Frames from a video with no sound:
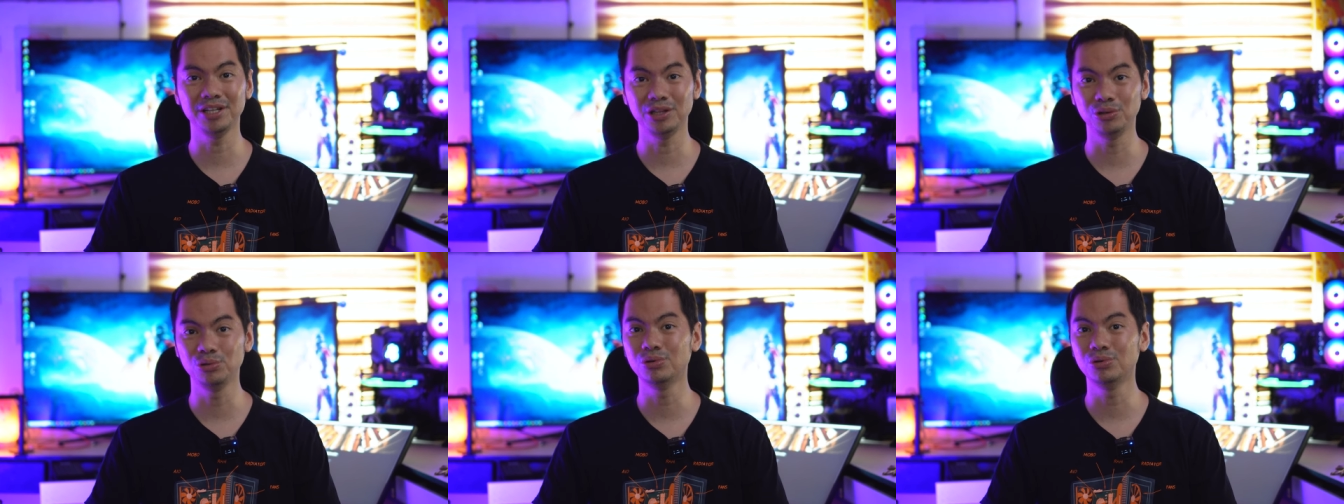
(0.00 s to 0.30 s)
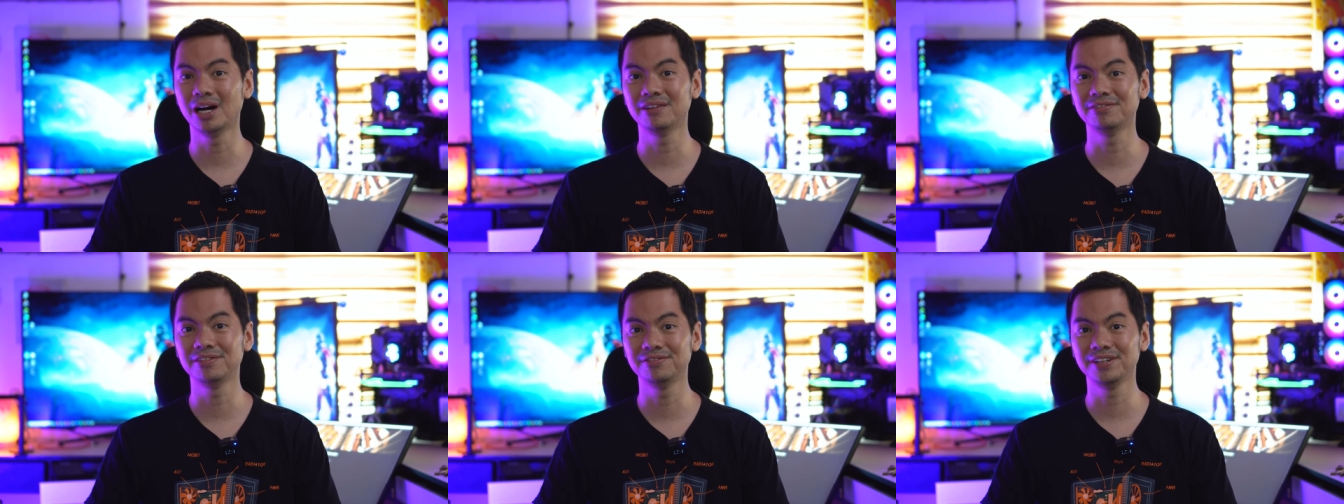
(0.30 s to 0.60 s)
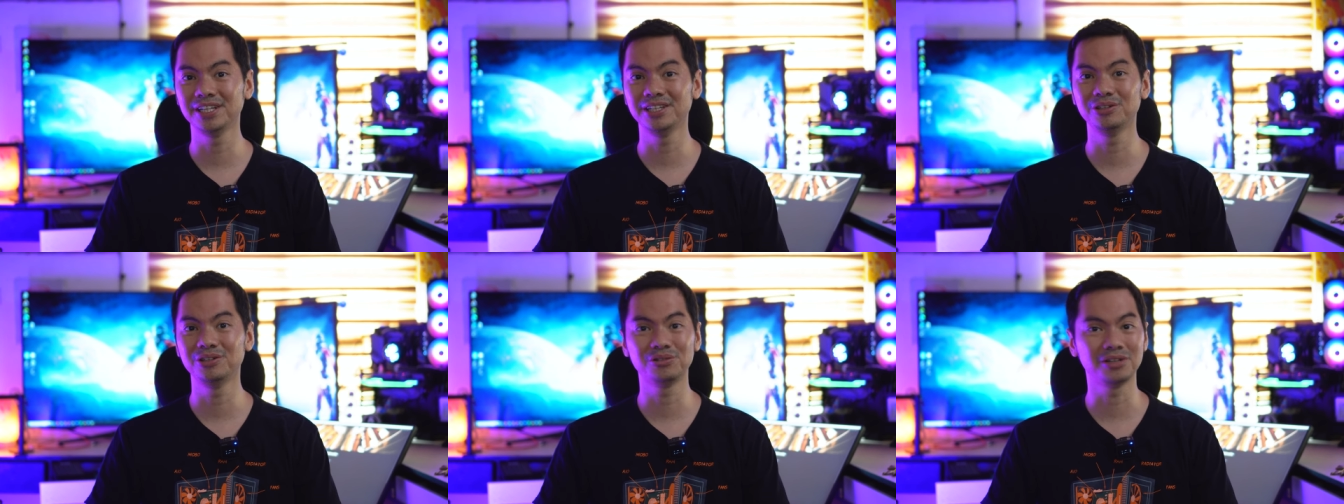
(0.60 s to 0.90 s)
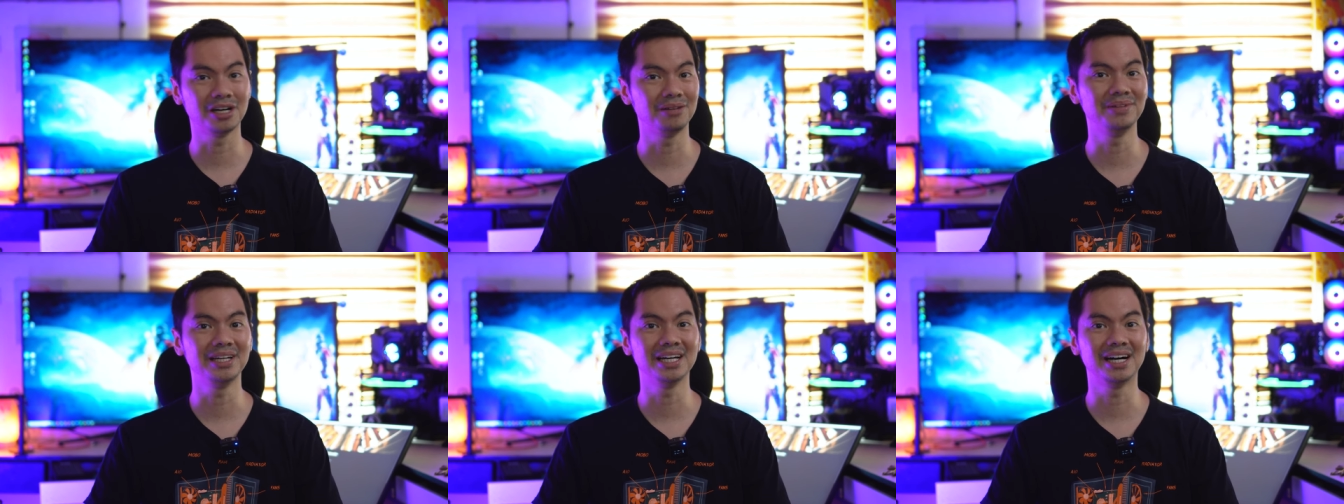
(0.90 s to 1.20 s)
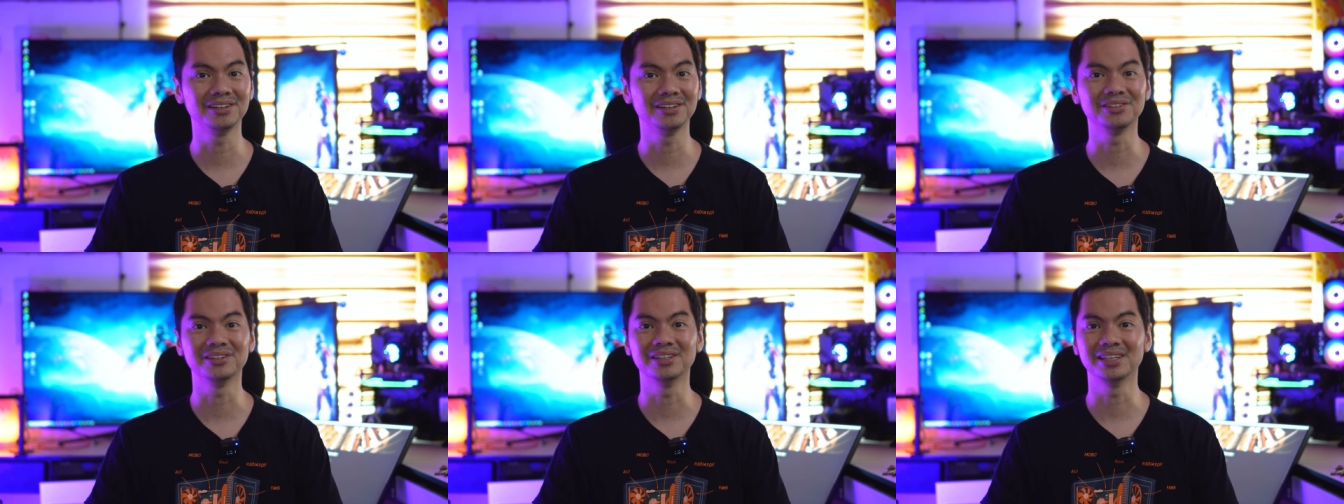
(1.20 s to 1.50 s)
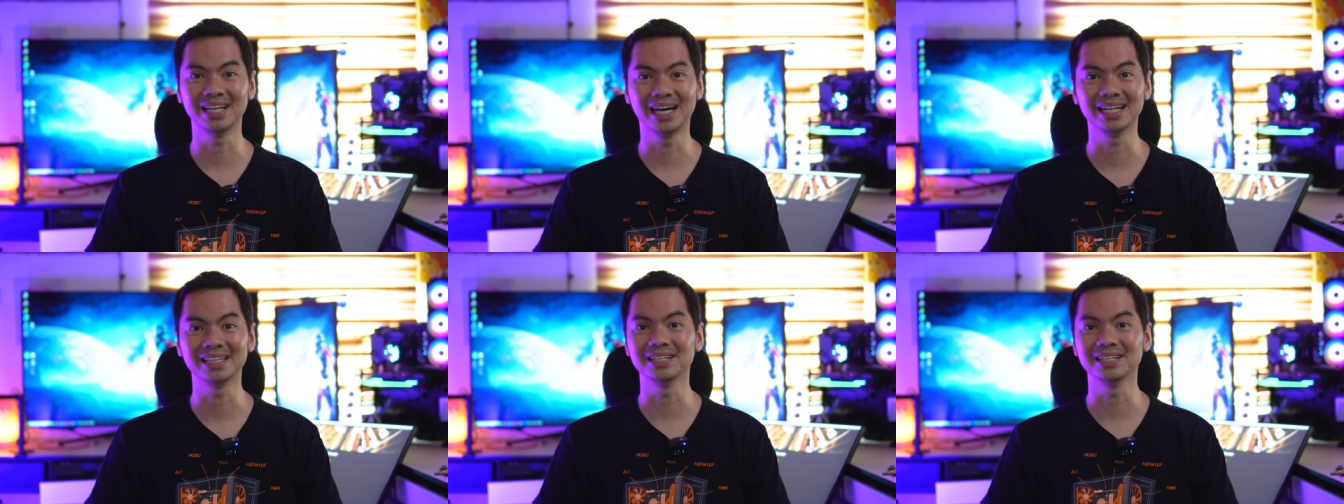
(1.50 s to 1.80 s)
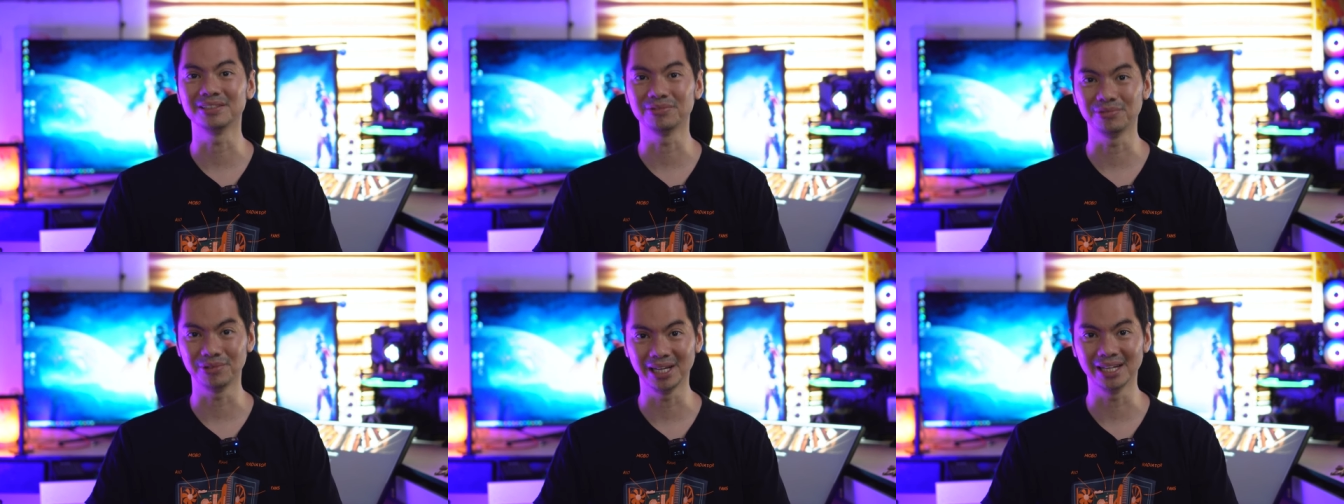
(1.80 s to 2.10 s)
We do have a video coming out on that
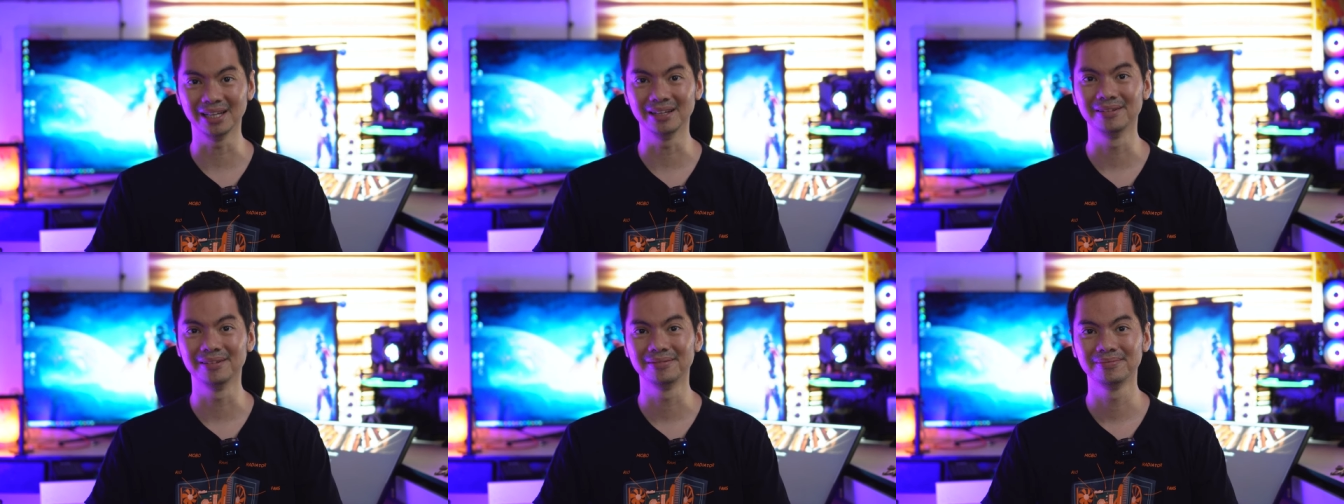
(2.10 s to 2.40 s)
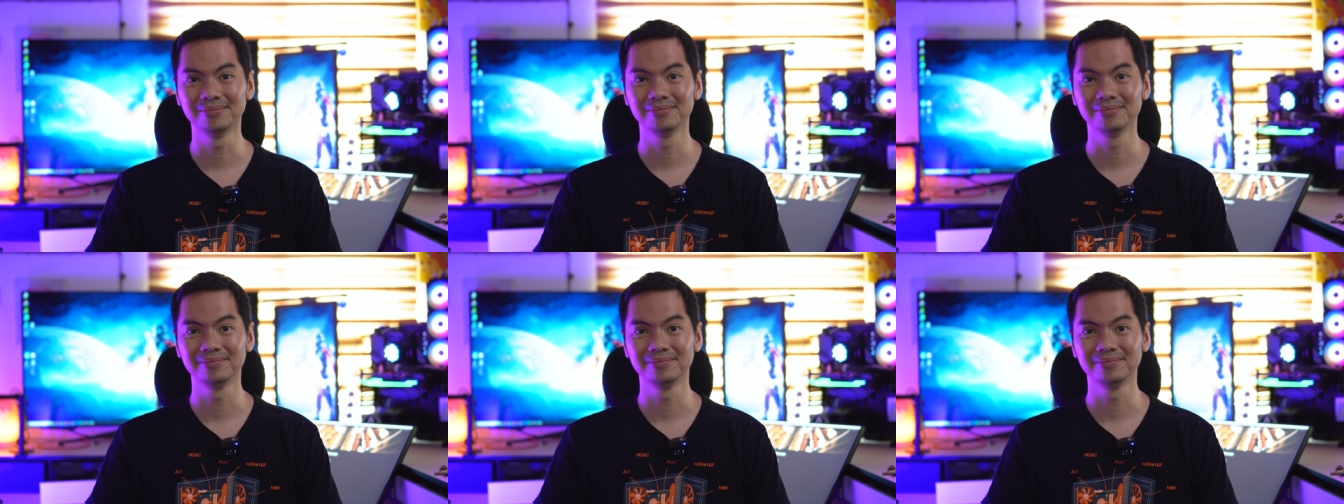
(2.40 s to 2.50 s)
as well.